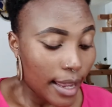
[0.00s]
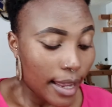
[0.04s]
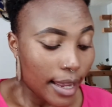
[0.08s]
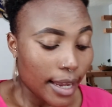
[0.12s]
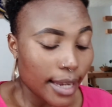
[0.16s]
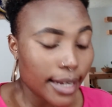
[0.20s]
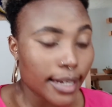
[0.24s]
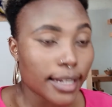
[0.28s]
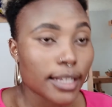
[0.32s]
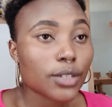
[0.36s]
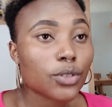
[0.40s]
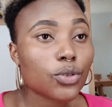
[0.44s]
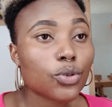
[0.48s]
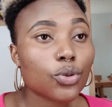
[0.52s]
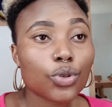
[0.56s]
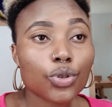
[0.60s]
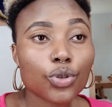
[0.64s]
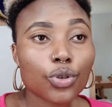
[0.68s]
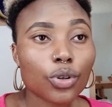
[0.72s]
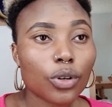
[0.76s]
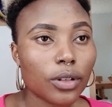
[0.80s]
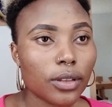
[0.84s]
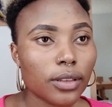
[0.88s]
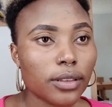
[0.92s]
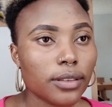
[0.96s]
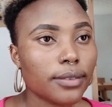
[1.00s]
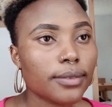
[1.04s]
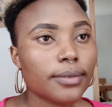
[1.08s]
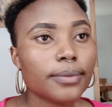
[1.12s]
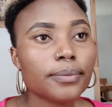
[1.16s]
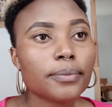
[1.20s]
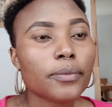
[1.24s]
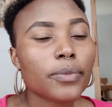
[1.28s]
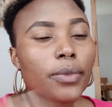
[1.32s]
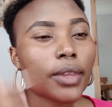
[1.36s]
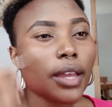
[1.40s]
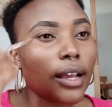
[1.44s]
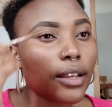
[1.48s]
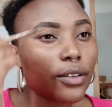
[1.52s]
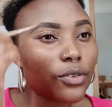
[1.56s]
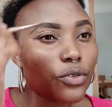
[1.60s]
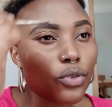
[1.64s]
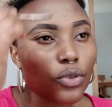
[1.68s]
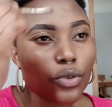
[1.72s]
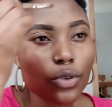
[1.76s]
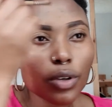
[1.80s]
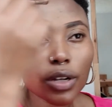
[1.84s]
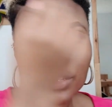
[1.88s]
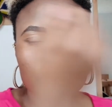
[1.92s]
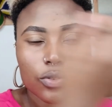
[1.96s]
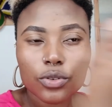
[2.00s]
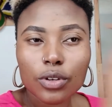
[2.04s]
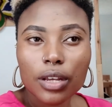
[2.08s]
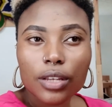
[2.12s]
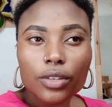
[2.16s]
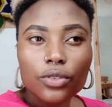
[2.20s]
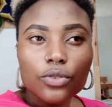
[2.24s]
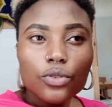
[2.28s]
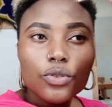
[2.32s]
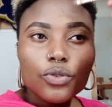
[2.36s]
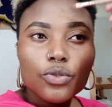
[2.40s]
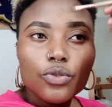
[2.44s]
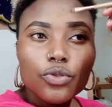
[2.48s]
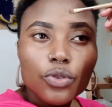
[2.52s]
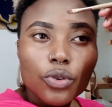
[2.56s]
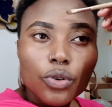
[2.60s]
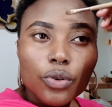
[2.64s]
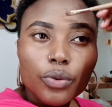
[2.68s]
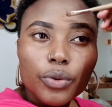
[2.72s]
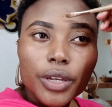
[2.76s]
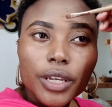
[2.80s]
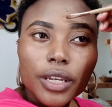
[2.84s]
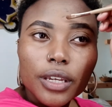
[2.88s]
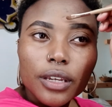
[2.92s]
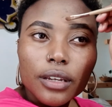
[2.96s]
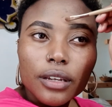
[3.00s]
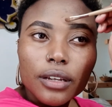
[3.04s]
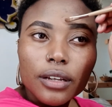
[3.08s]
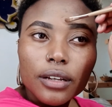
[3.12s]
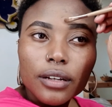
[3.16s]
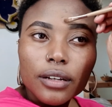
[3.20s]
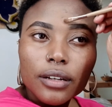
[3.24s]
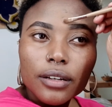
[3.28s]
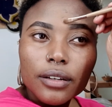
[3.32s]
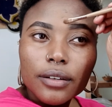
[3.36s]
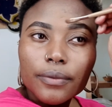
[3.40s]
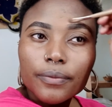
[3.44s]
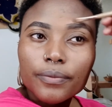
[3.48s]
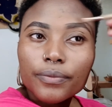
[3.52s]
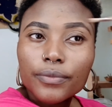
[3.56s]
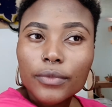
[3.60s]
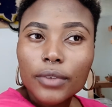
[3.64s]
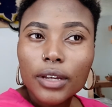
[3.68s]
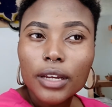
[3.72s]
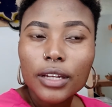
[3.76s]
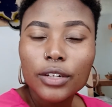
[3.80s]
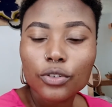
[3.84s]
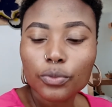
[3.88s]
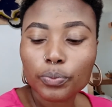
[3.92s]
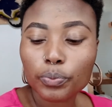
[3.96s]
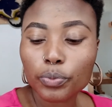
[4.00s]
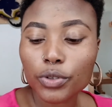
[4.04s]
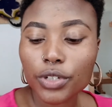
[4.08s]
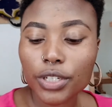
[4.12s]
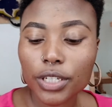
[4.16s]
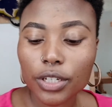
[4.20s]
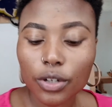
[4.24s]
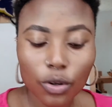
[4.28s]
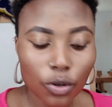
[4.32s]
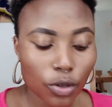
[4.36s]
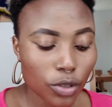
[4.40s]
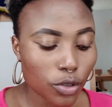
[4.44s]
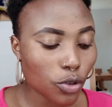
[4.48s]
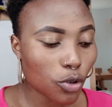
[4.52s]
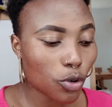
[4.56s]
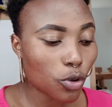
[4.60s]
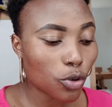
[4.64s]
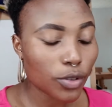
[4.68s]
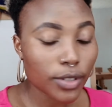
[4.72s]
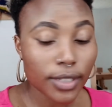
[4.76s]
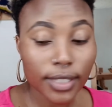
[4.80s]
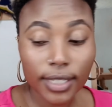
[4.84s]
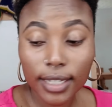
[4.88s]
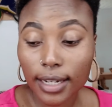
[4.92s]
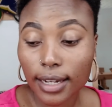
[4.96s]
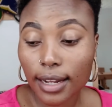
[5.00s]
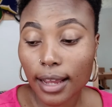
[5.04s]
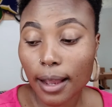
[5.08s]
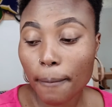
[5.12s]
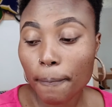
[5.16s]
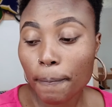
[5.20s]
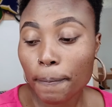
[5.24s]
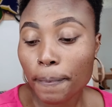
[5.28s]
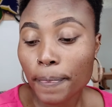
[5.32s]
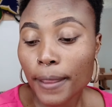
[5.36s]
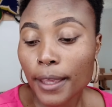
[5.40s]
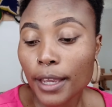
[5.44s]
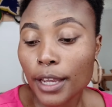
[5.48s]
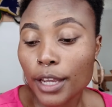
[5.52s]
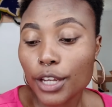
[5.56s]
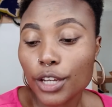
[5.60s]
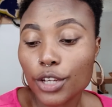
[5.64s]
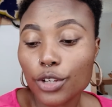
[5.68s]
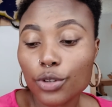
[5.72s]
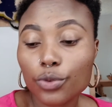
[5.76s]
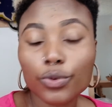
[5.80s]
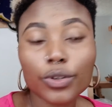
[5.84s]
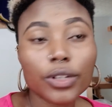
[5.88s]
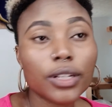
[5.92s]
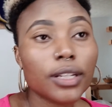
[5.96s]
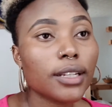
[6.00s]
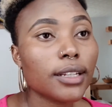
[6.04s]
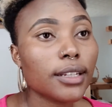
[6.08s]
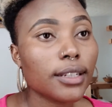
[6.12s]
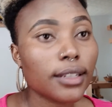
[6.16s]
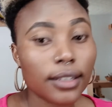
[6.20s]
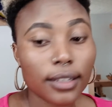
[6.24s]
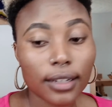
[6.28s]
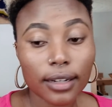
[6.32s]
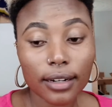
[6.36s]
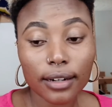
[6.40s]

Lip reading: And as usual, as you're drawing and putting on your concealer, you will